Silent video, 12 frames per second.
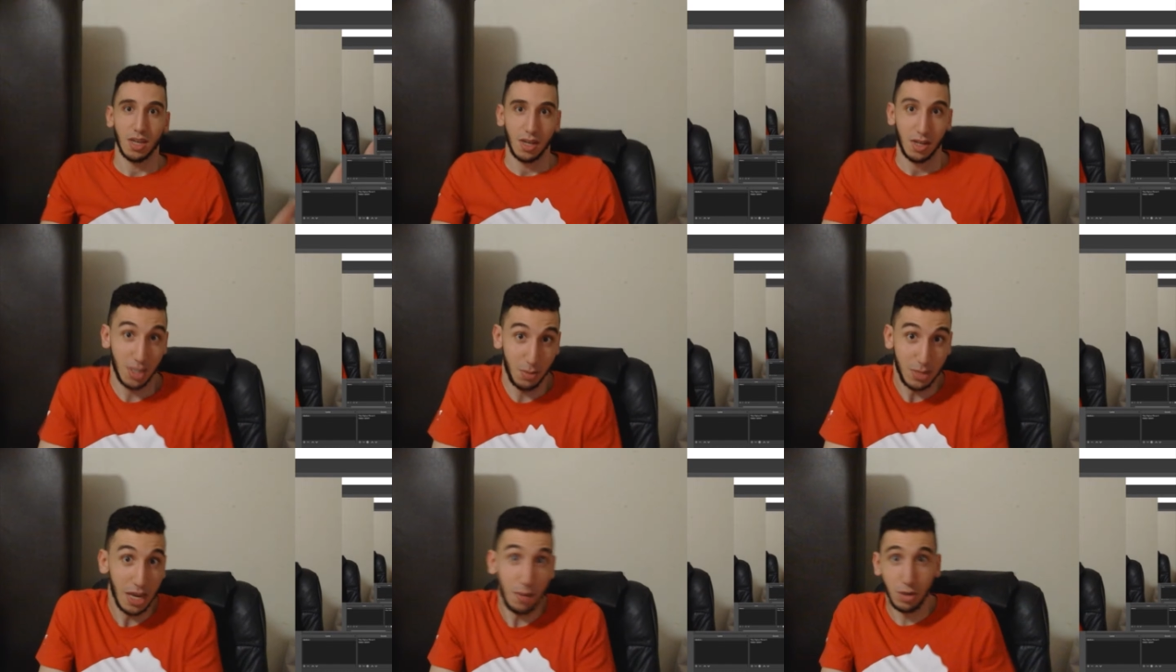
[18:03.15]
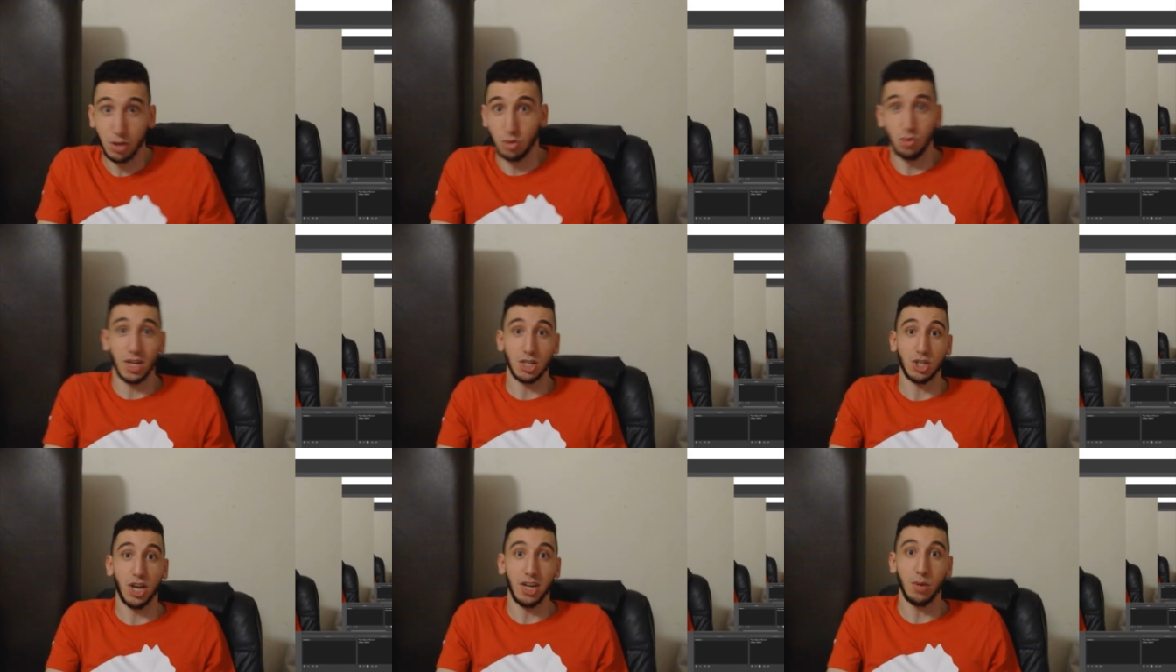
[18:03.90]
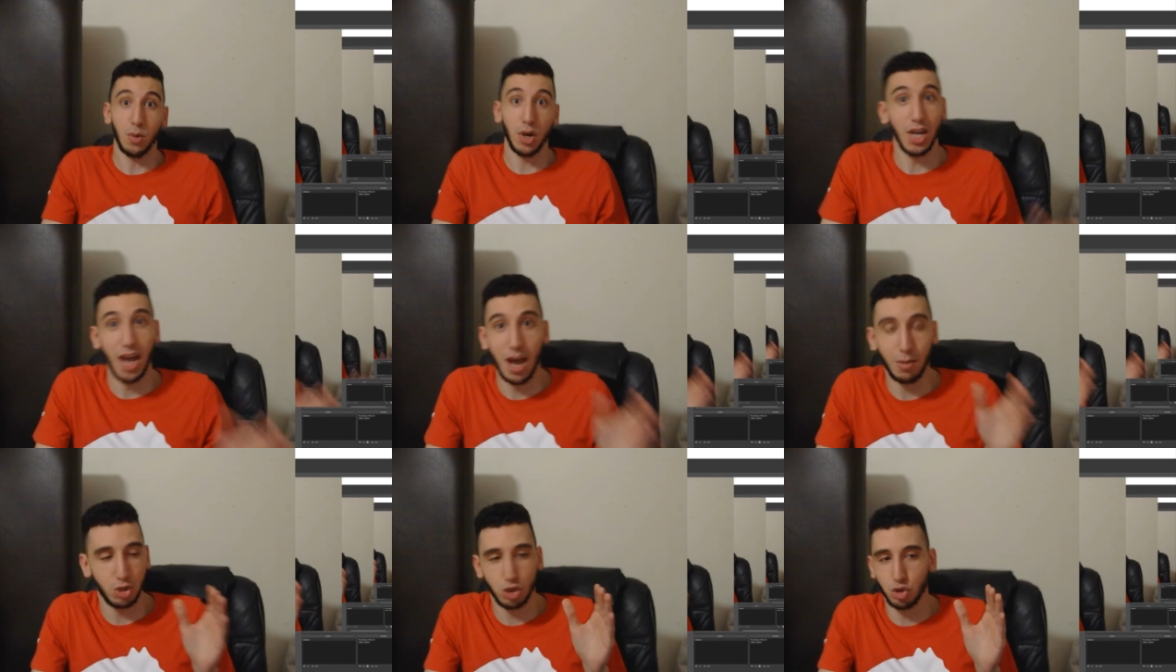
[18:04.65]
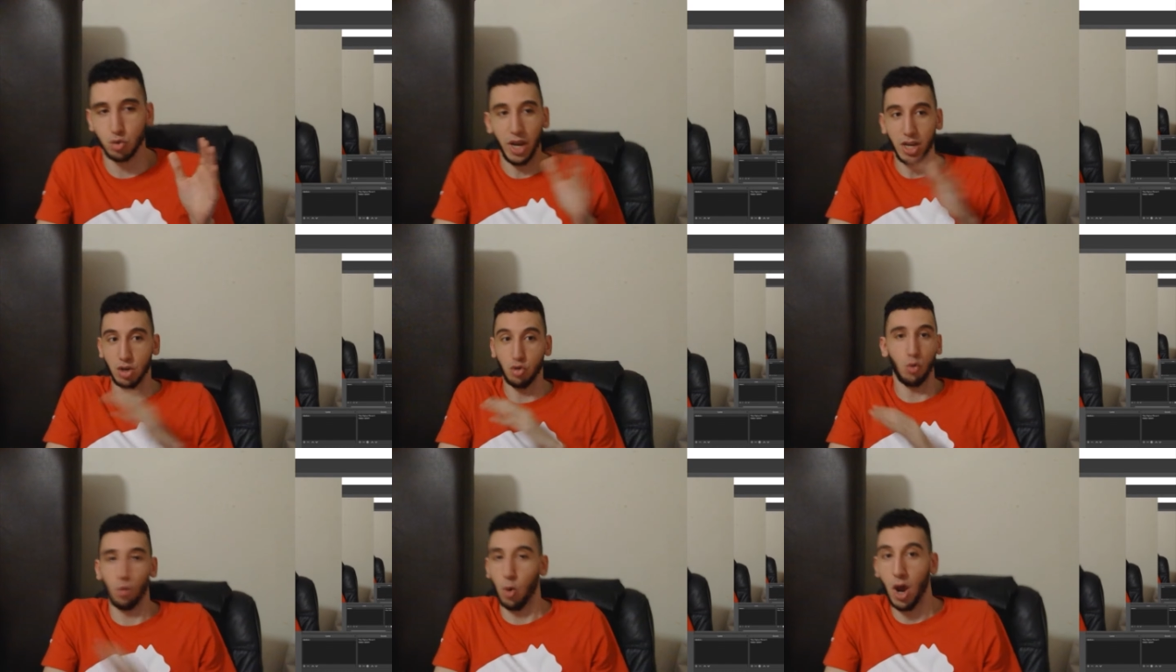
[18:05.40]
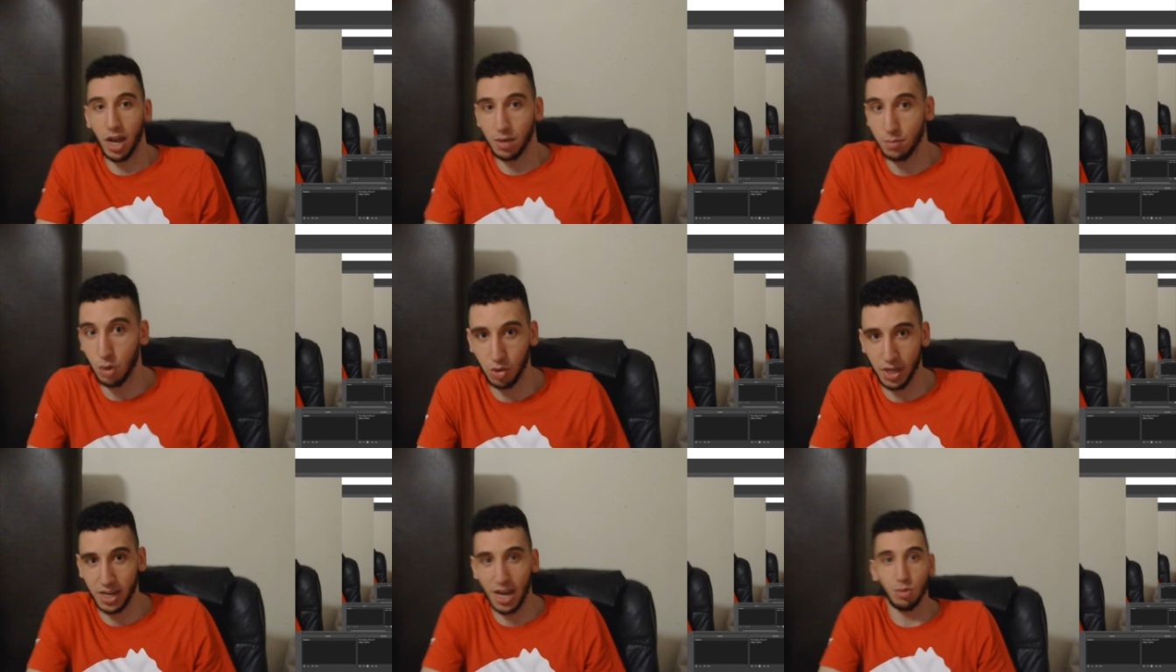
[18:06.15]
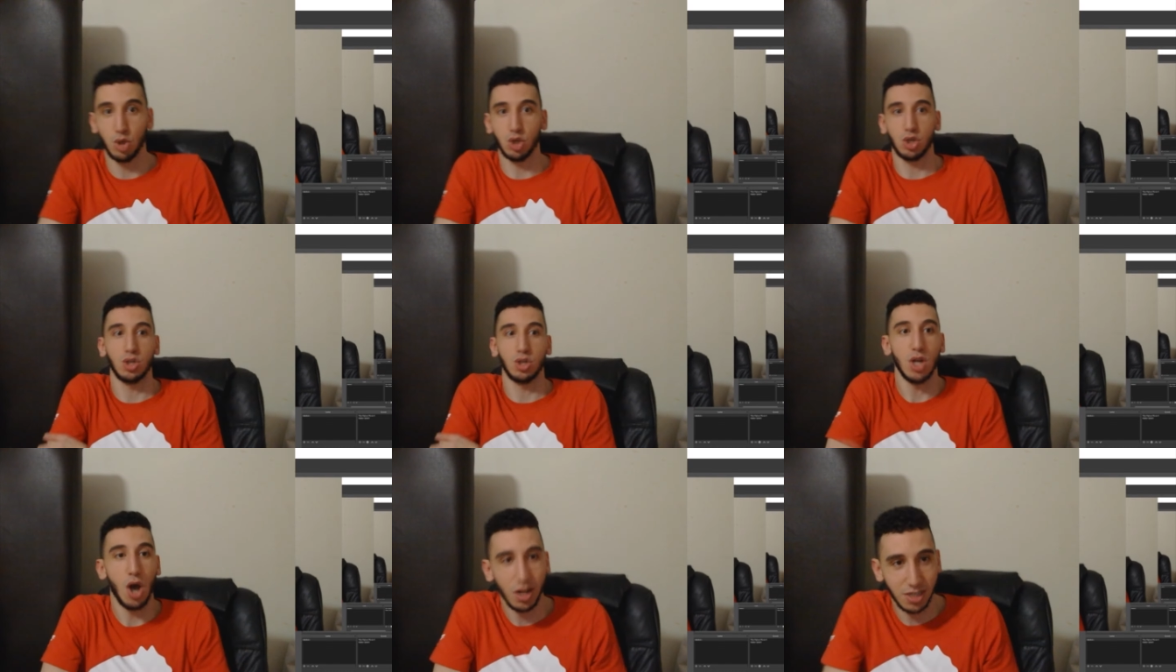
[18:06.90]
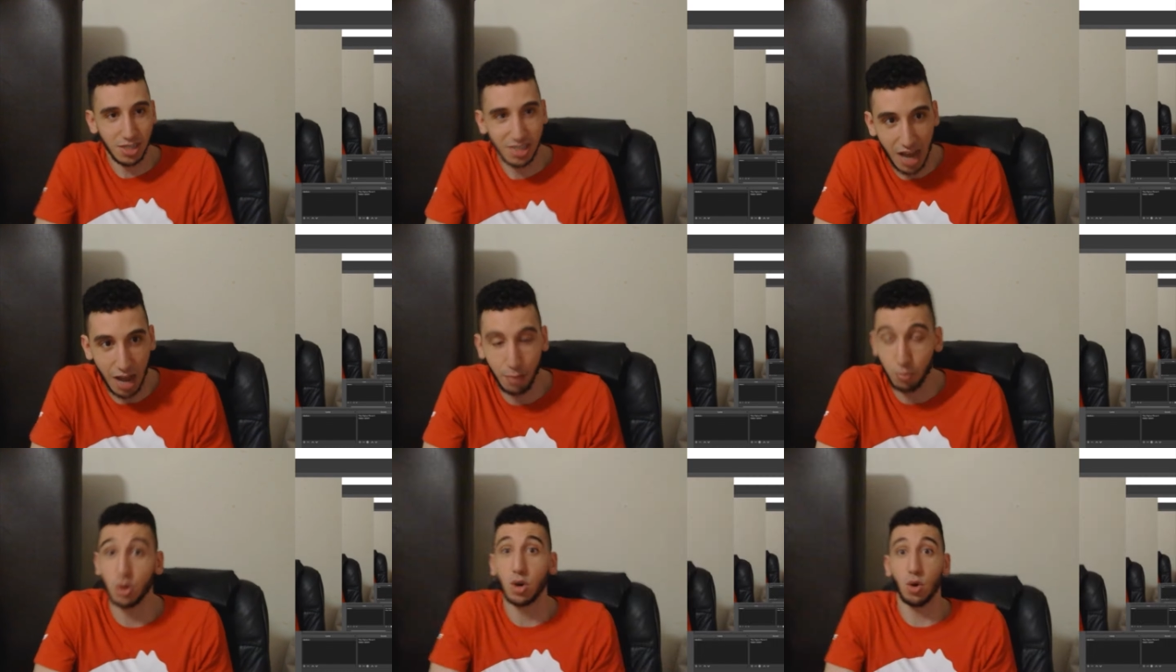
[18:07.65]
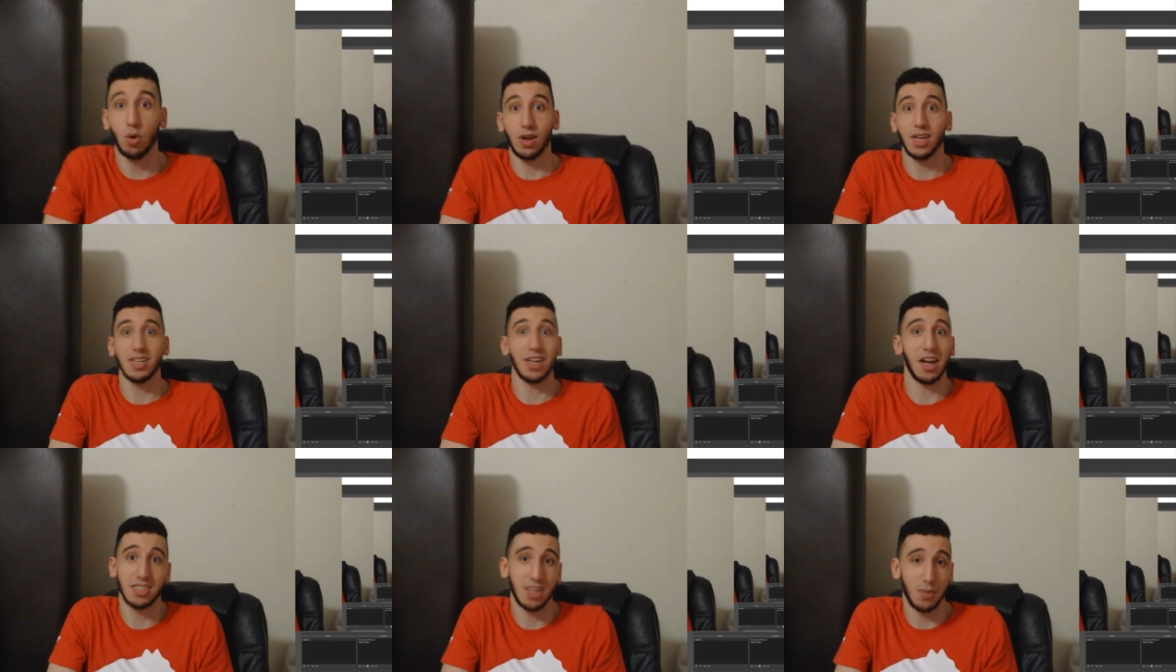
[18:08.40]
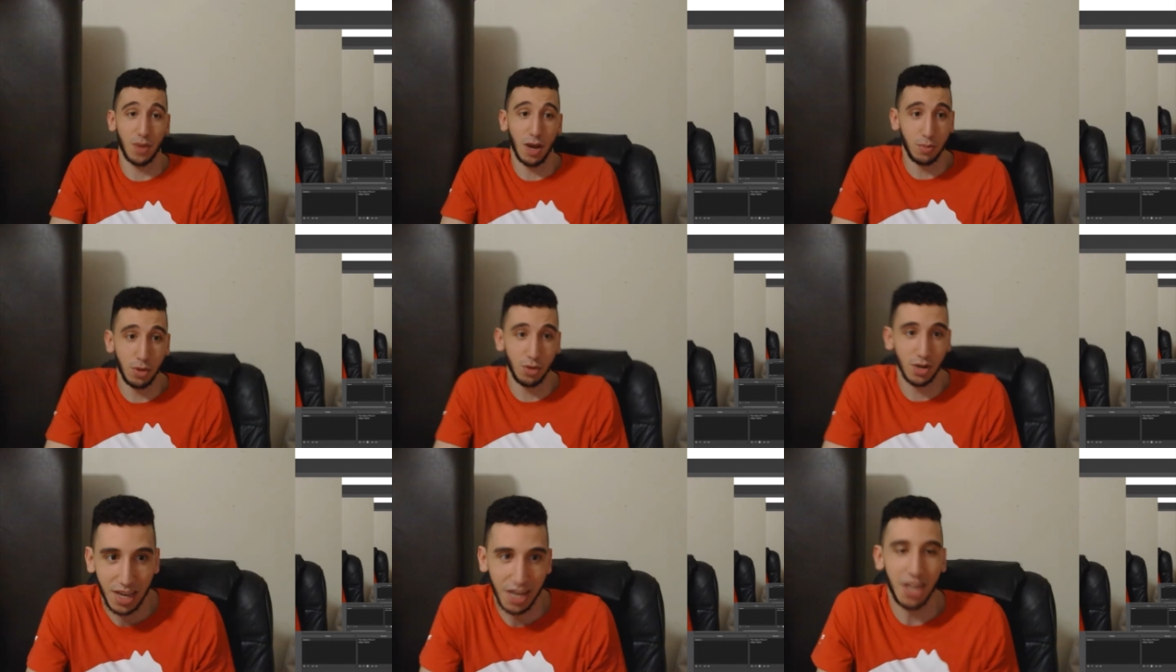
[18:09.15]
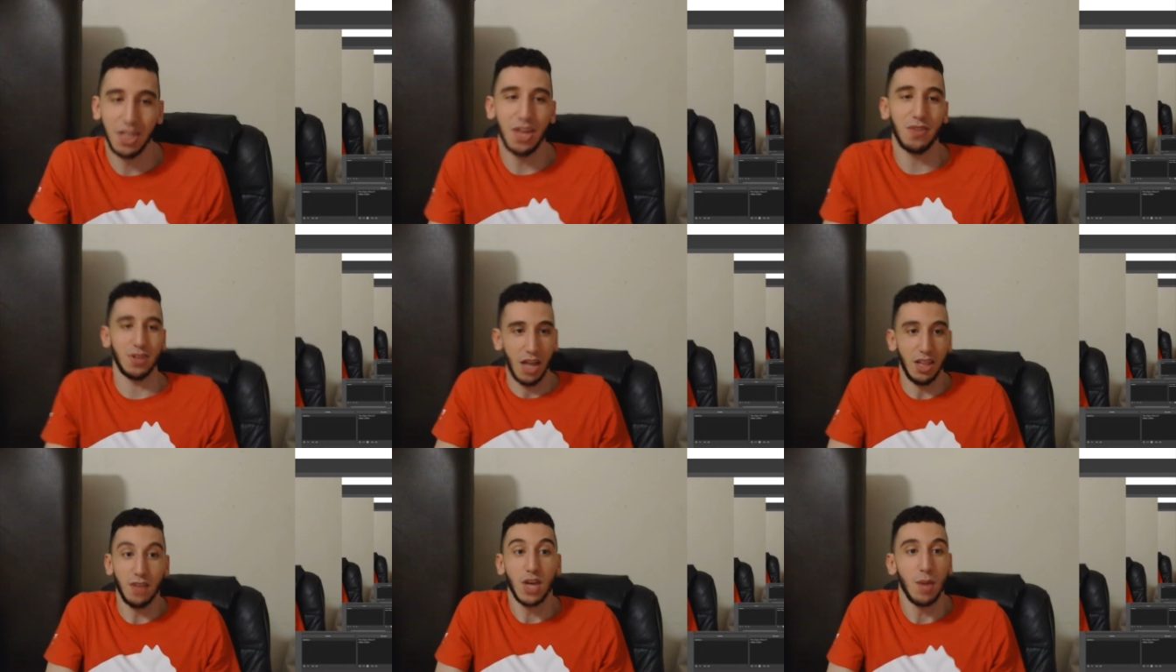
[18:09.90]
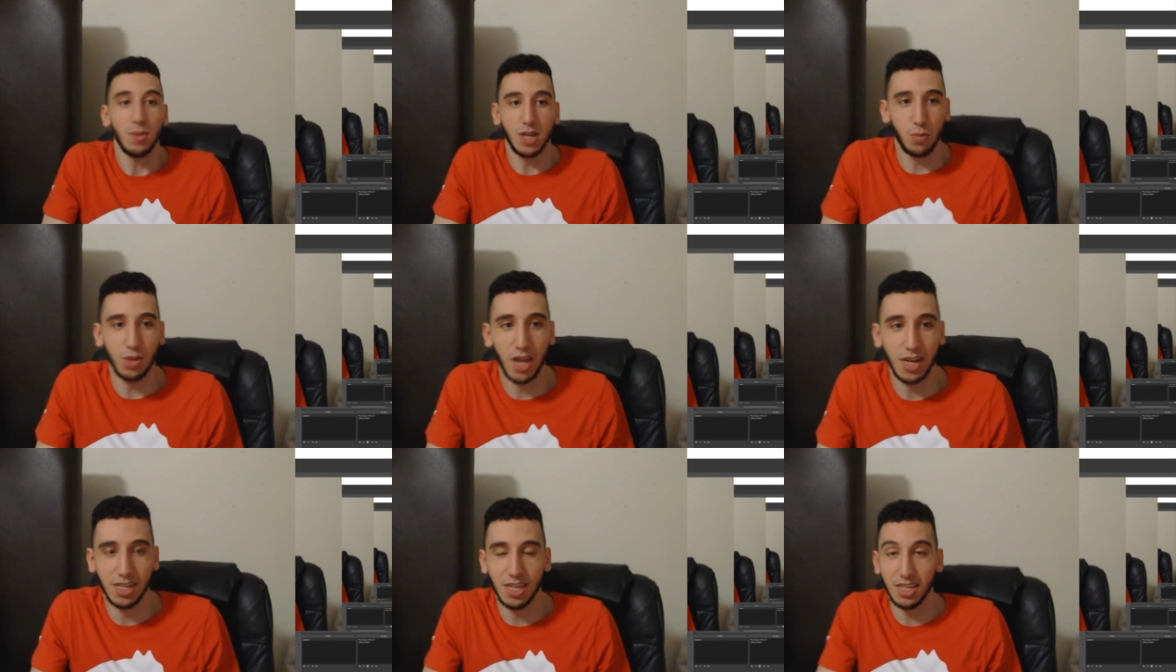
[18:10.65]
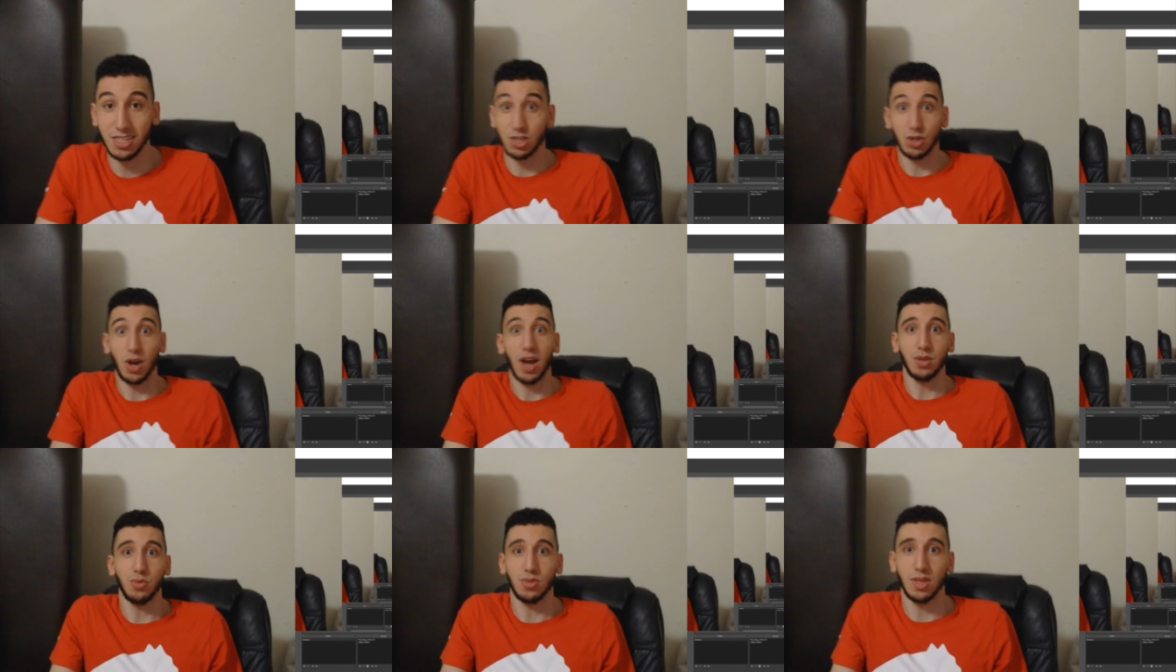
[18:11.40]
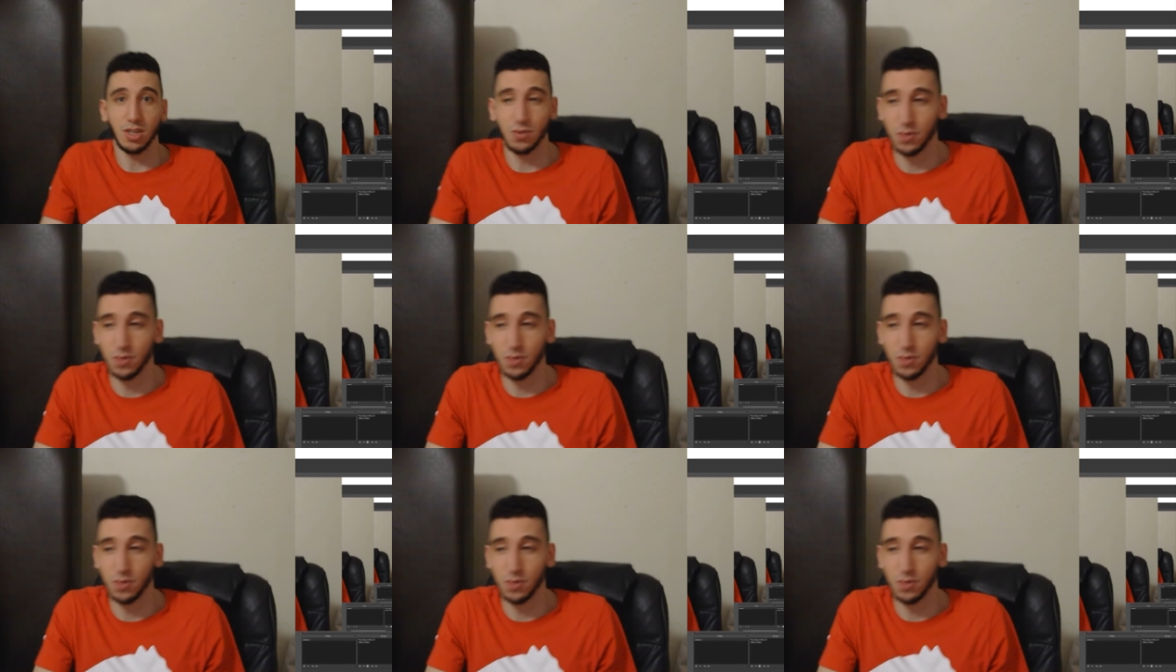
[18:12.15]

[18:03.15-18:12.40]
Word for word: September through like January, I'm straight grind mode. Like I'm just non-stop recording, non-stop uploading, and I love it. I love coming up with ideas and trying new things for